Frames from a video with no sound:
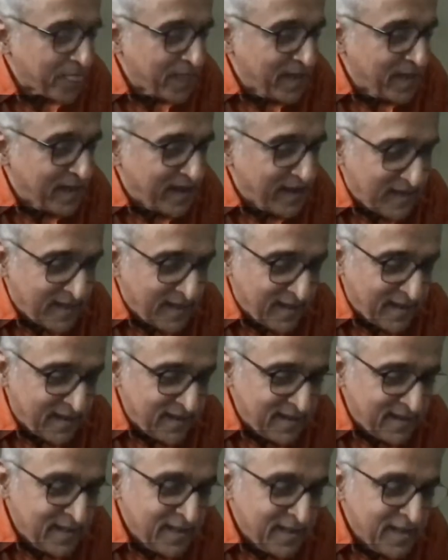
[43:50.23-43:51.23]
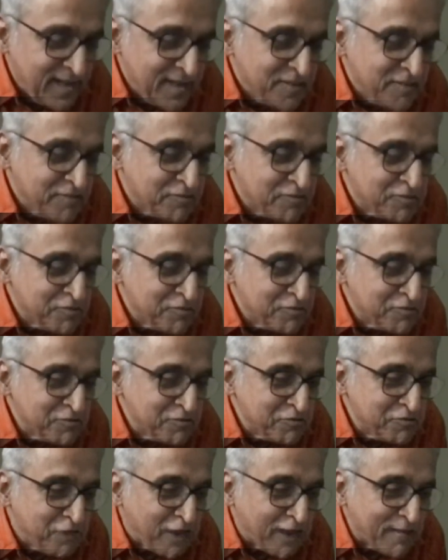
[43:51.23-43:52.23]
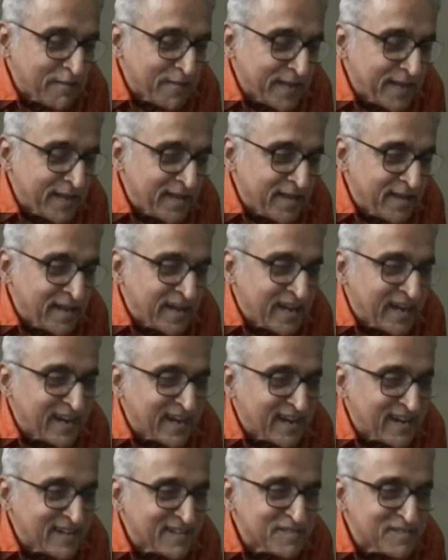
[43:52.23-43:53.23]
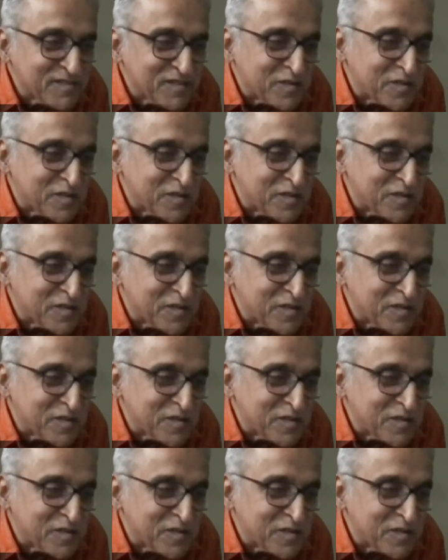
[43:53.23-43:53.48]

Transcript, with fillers: uh, you, you, you all may uh,